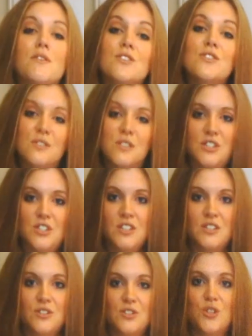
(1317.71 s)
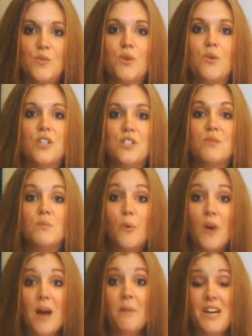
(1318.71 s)
There is no such thing as a stupid
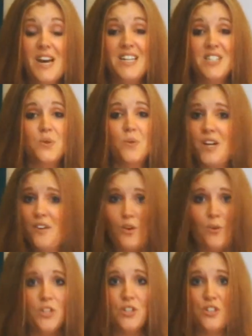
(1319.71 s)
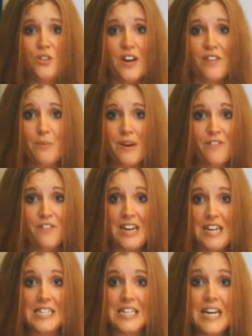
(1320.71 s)
question, but we're happy to answer whatever question you have
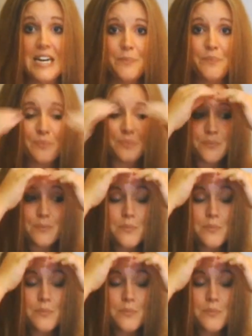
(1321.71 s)
about VET.